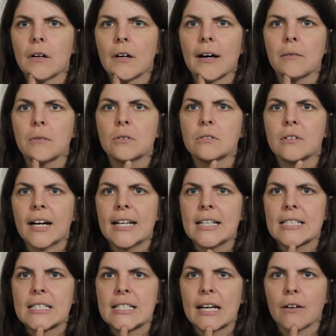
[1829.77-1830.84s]
I will write
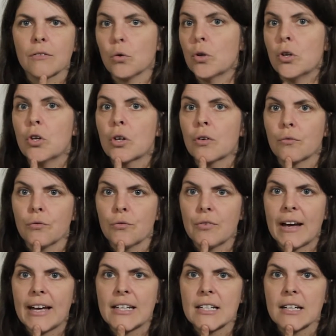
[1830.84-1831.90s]
down, or you can
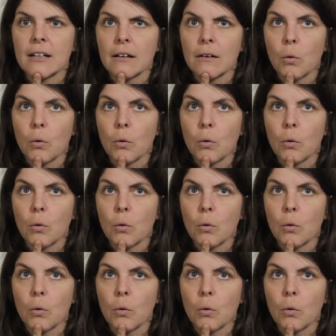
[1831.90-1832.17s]
find it,